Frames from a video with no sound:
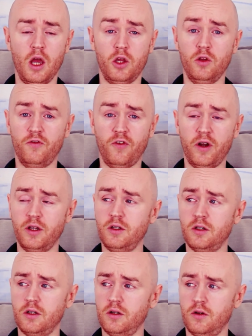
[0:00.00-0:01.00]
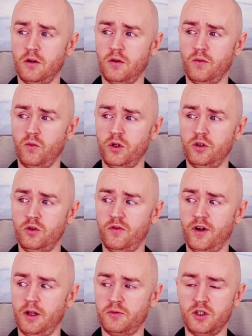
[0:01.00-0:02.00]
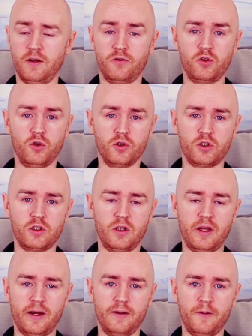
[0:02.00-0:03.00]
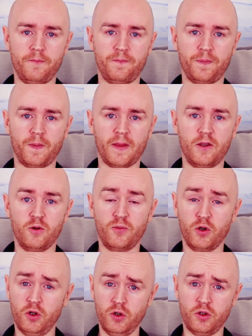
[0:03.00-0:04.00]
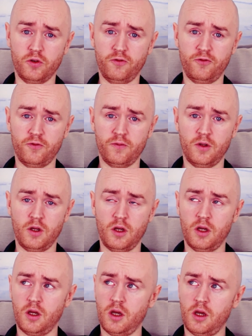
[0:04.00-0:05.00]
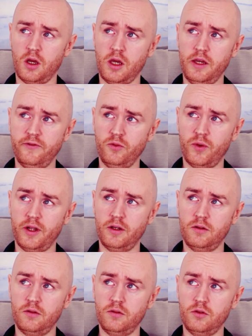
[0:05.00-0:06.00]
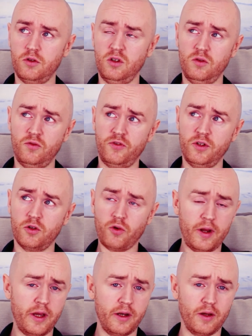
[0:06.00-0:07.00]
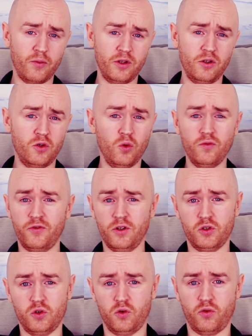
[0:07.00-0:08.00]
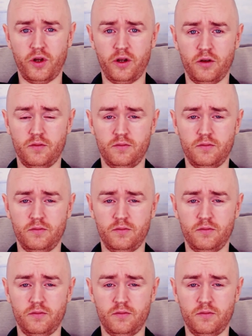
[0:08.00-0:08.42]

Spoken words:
You'll find when you develop self-trust that you're productive, even when you feel great and when you don't feel so great.